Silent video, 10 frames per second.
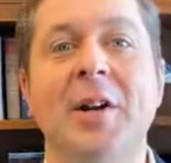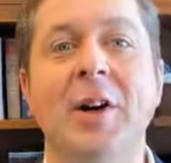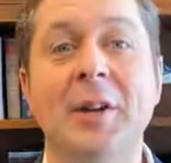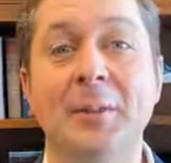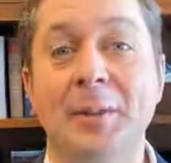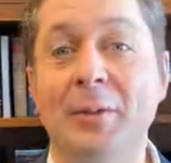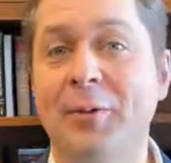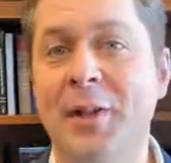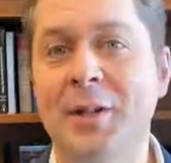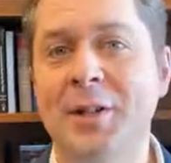calling them the
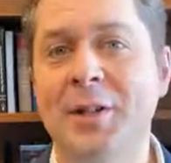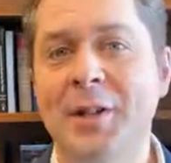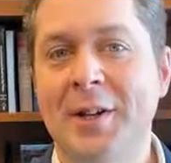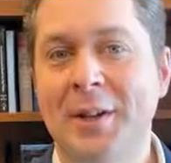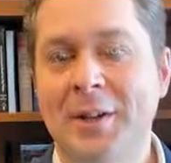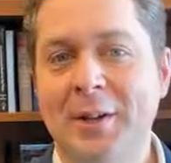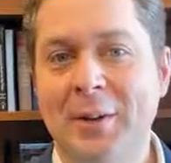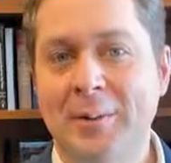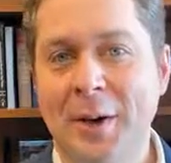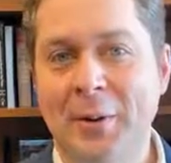fringe
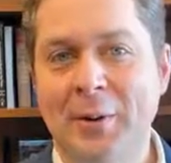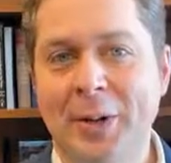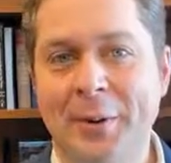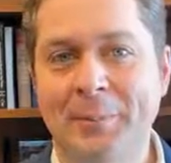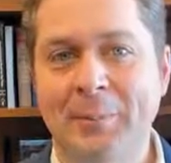minority.